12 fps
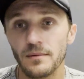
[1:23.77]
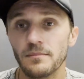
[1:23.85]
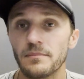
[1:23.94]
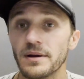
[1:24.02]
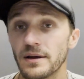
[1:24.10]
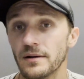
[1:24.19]

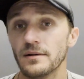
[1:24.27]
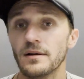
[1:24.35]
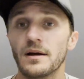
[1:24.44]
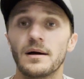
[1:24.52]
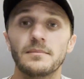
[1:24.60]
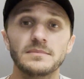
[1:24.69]
beginner
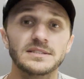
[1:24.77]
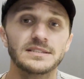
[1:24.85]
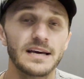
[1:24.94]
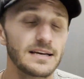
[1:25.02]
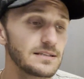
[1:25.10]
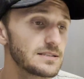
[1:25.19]

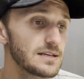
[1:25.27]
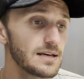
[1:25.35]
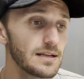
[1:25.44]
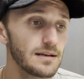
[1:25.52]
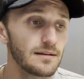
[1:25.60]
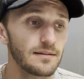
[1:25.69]
mistakes
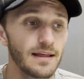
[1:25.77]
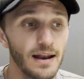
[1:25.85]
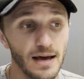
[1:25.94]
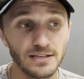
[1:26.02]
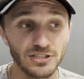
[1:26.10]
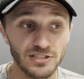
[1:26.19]
and that
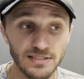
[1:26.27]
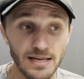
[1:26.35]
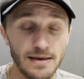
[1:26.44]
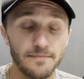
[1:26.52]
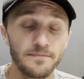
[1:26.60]
I just see.